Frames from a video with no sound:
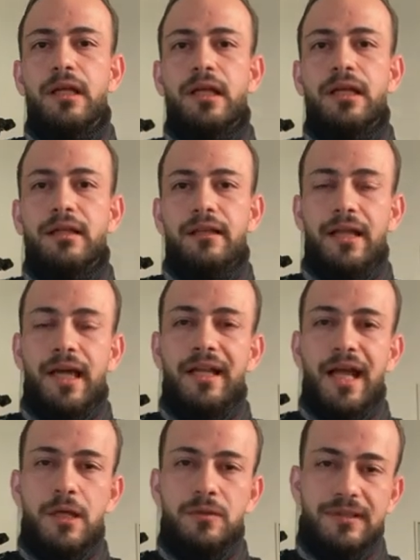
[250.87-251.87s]
they
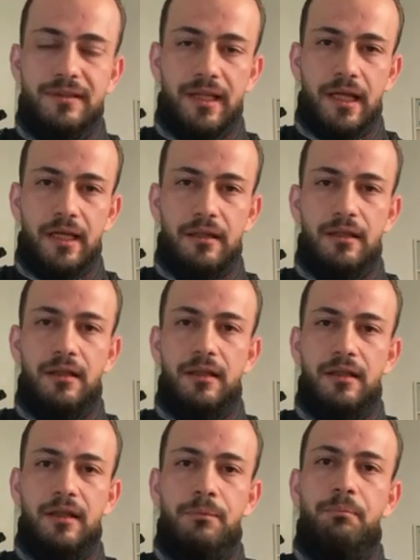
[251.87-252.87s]
announced that
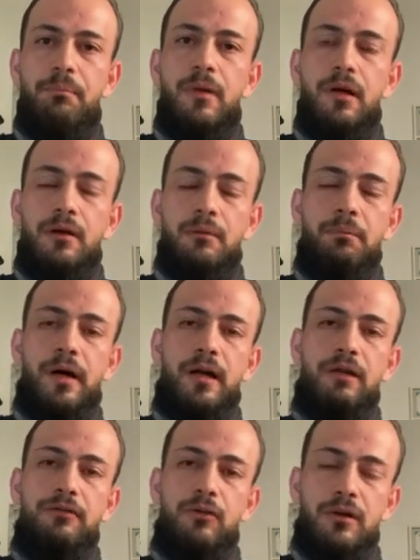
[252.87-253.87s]
the
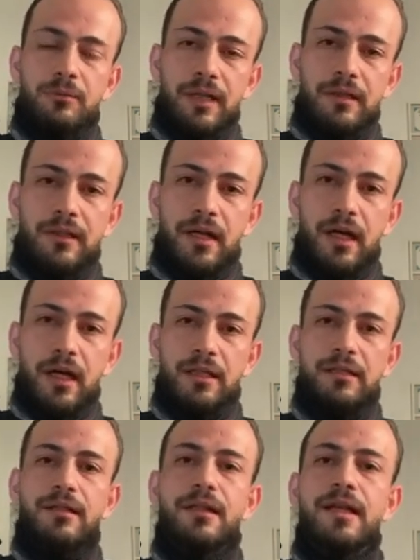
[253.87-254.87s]
paraformaldehyde
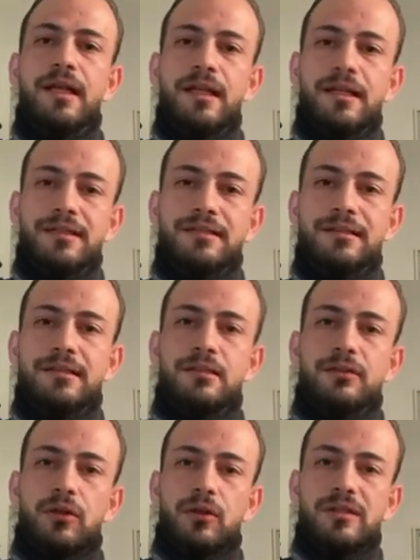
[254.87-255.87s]
is
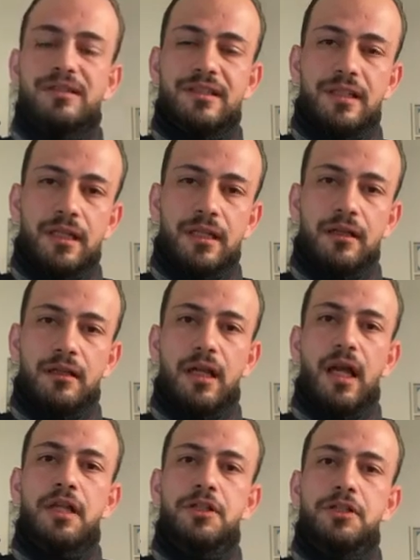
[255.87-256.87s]
toxic
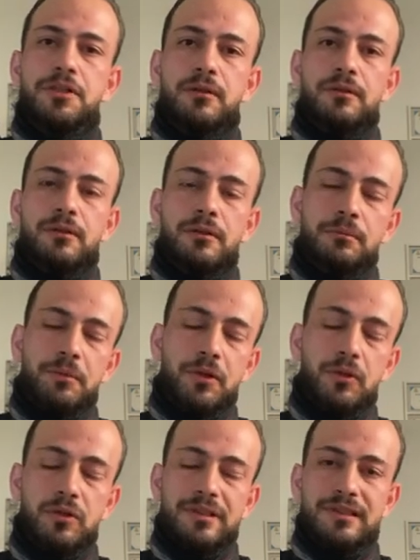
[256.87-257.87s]
and should not be
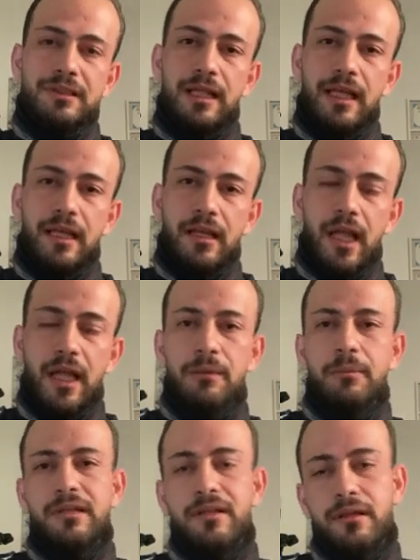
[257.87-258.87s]
used in any
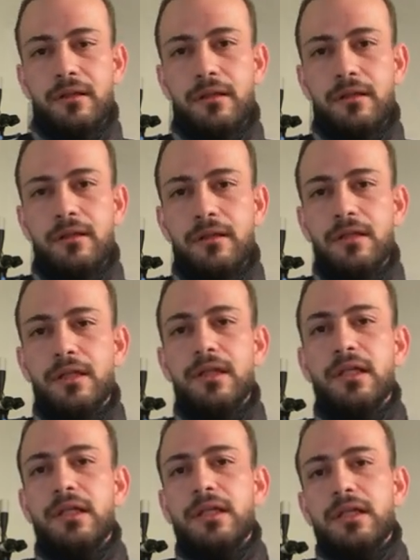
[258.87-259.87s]
material,
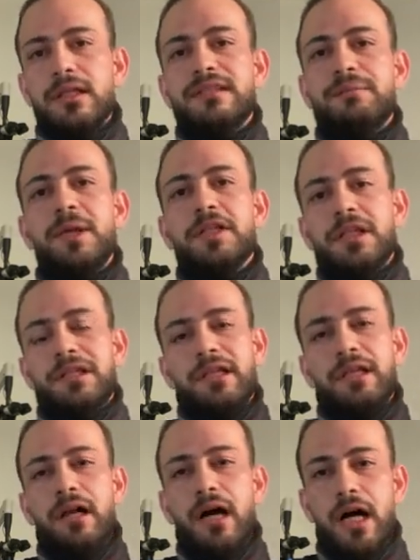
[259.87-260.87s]
especially
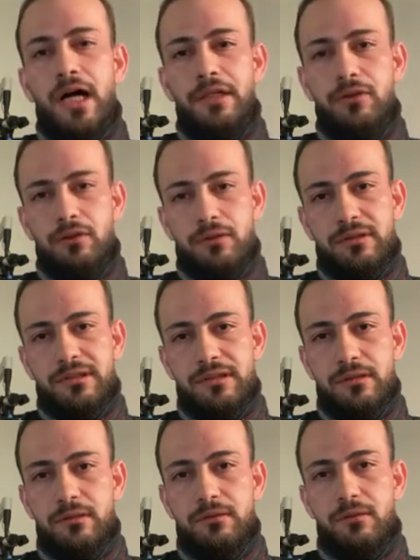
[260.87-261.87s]
in high dose
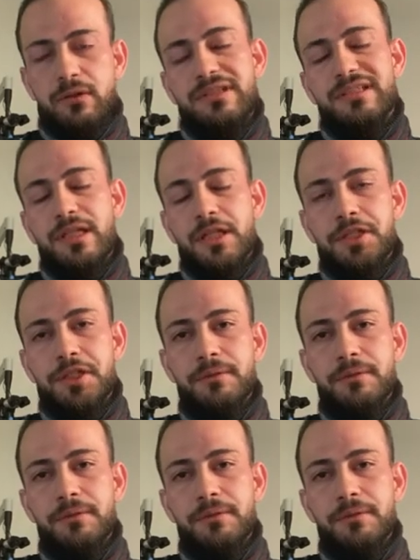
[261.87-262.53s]
concentration.